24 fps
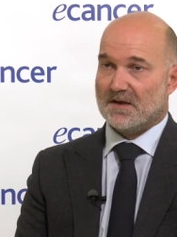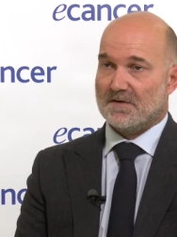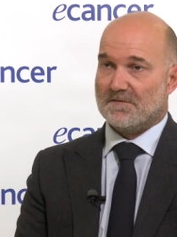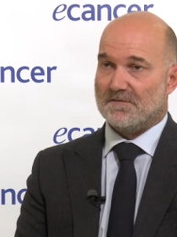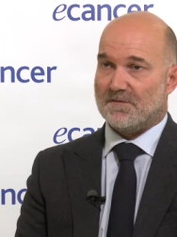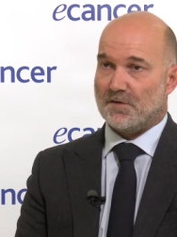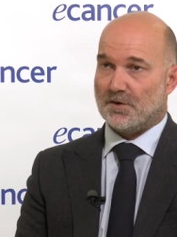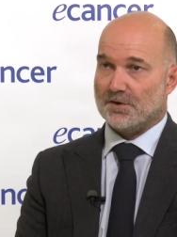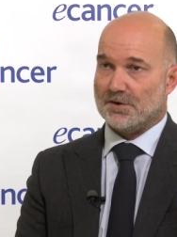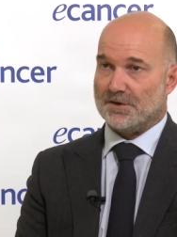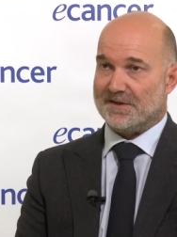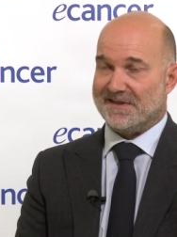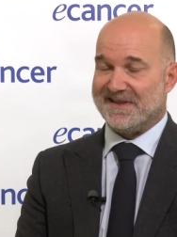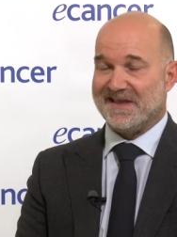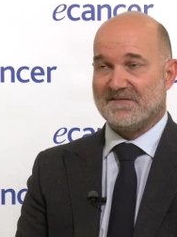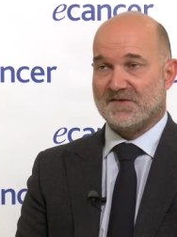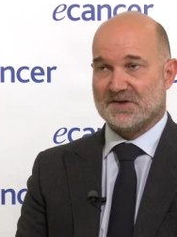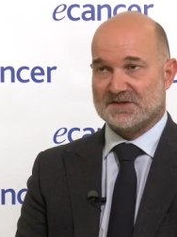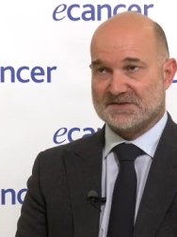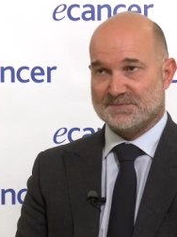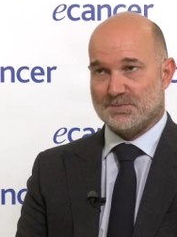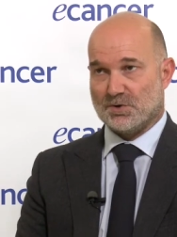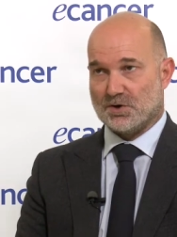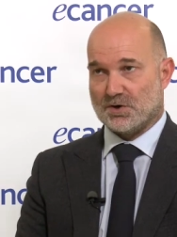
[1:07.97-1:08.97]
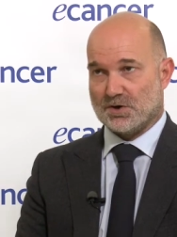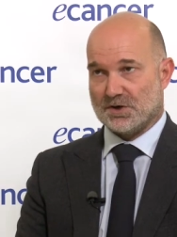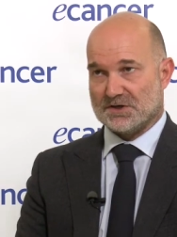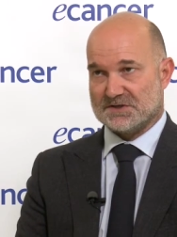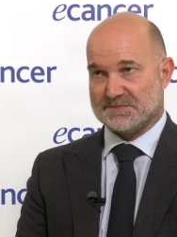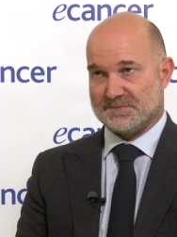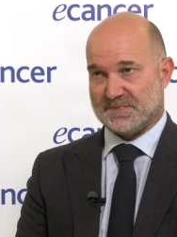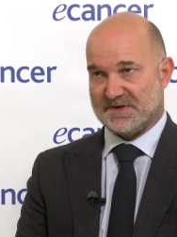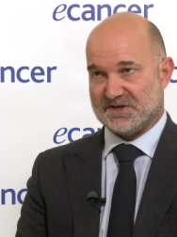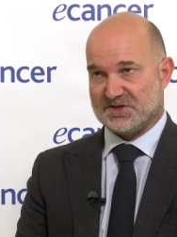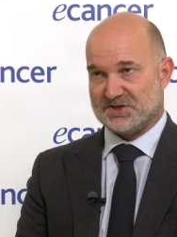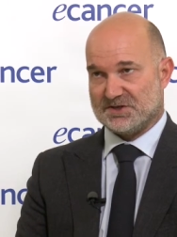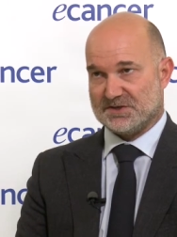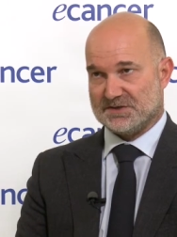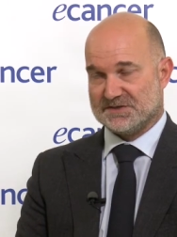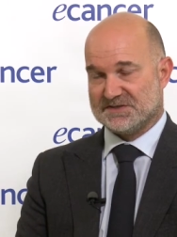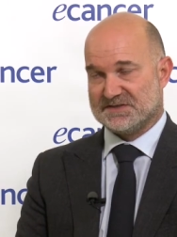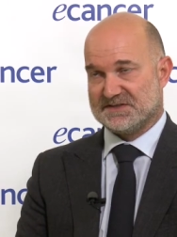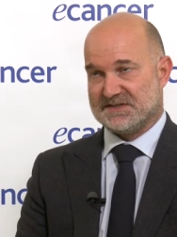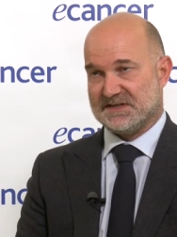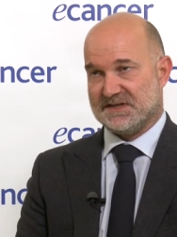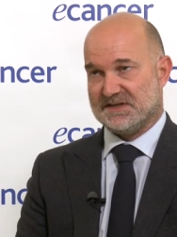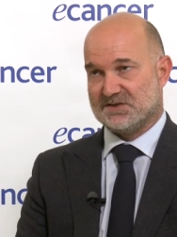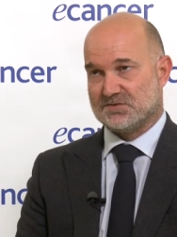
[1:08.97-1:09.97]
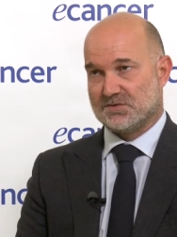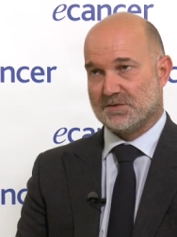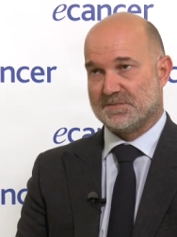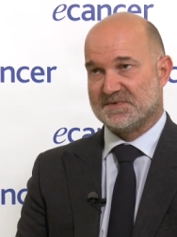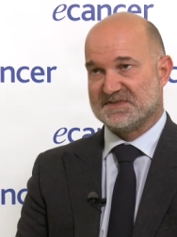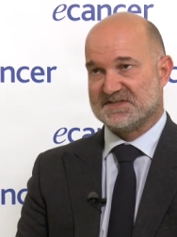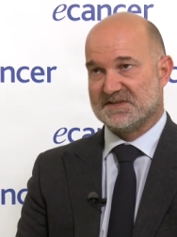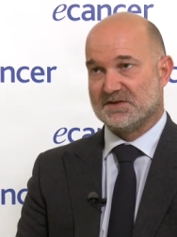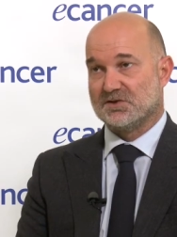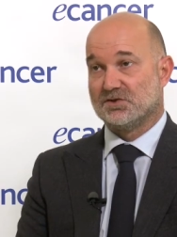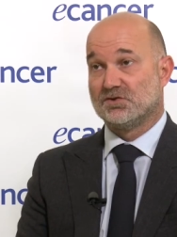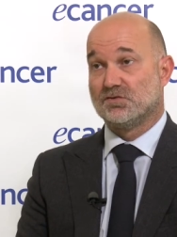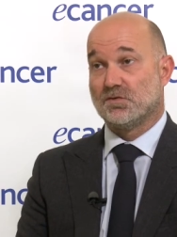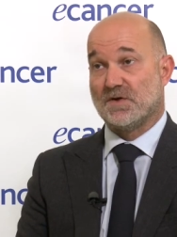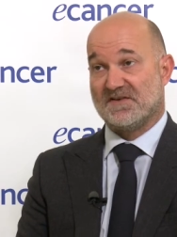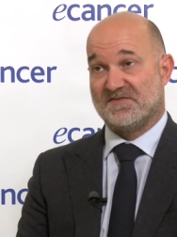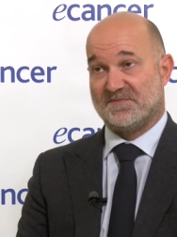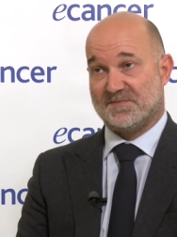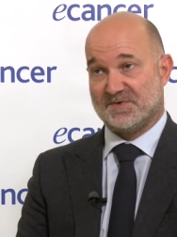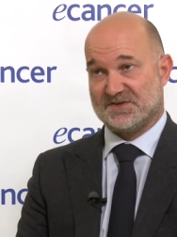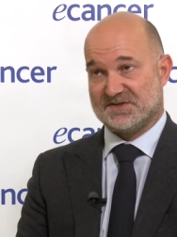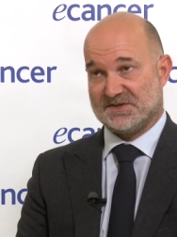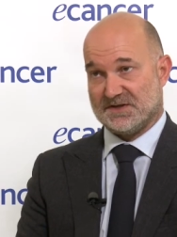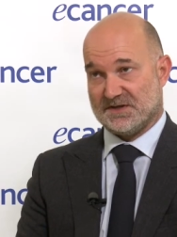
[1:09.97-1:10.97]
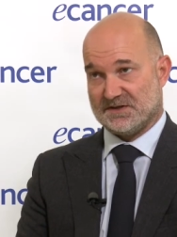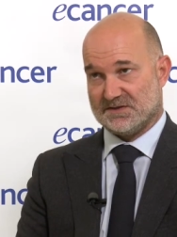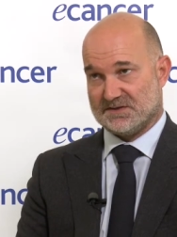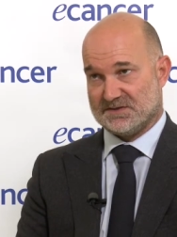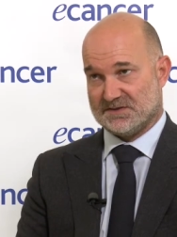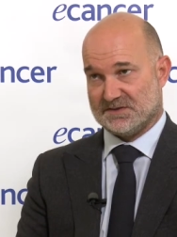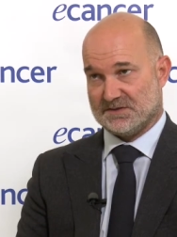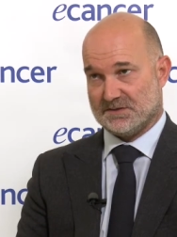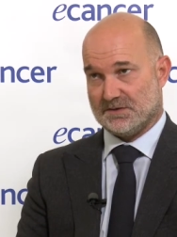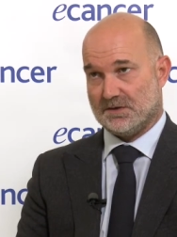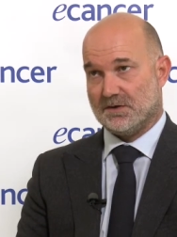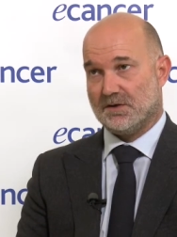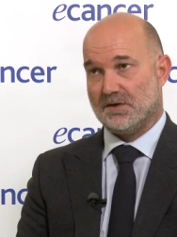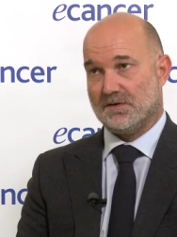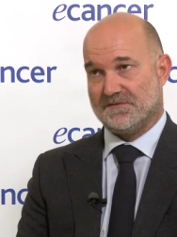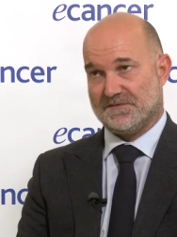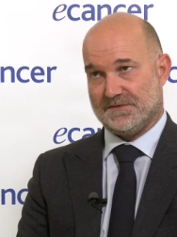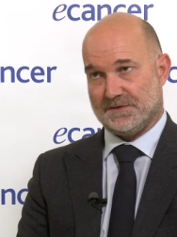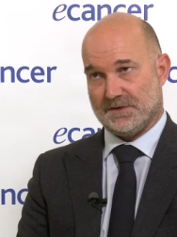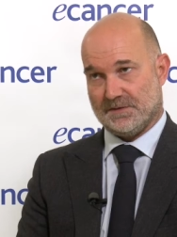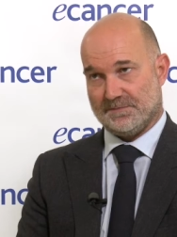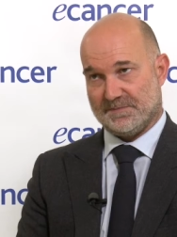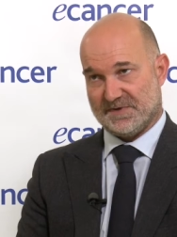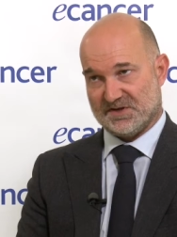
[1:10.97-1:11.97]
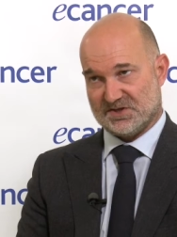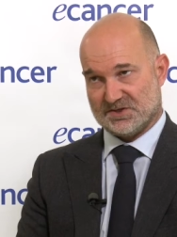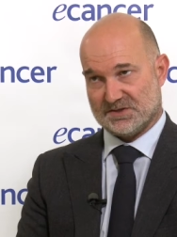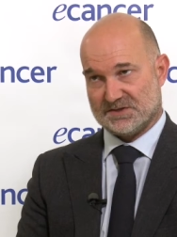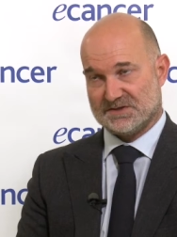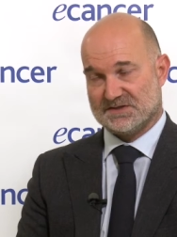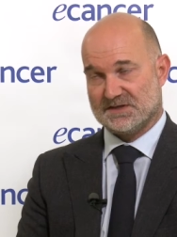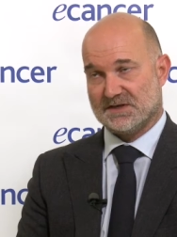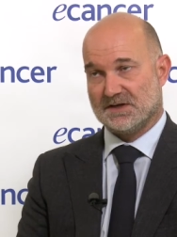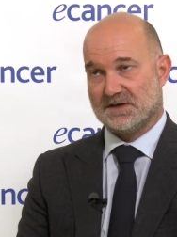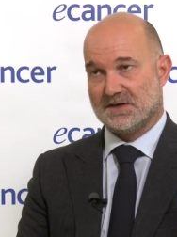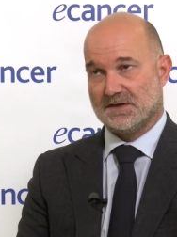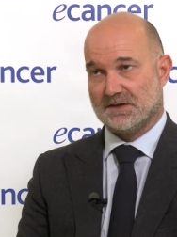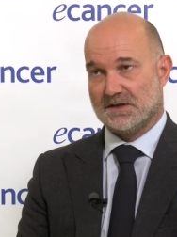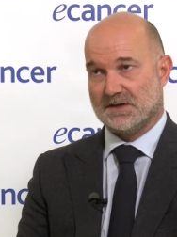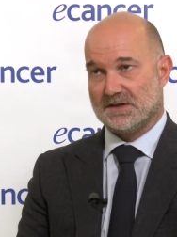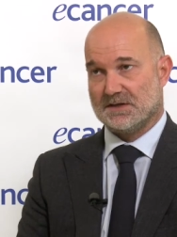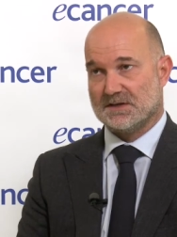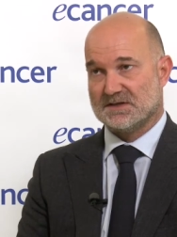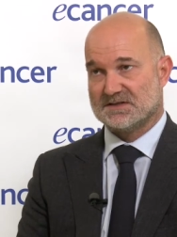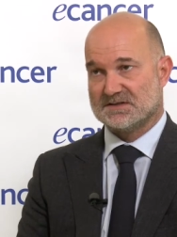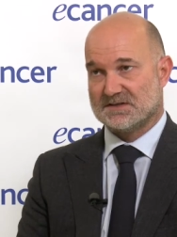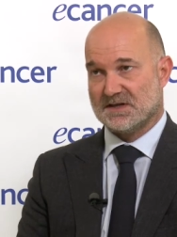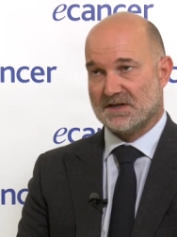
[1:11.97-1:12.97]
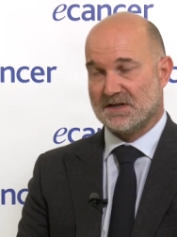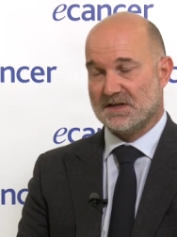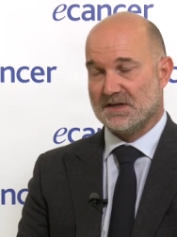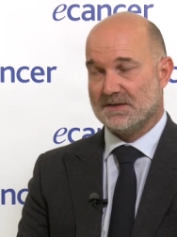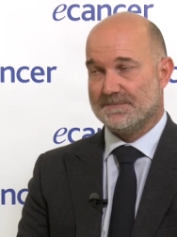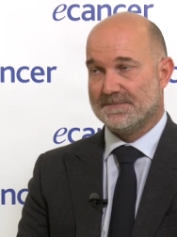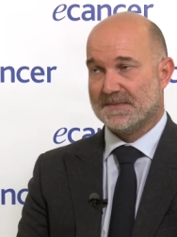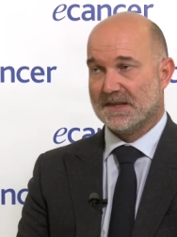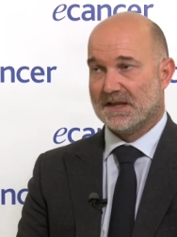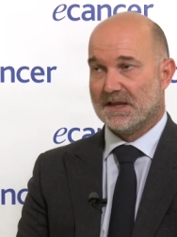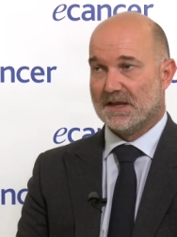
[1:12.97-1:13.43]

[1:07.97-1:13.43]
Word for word: For the never smokers patients, it represents 12% of the patients included in the study.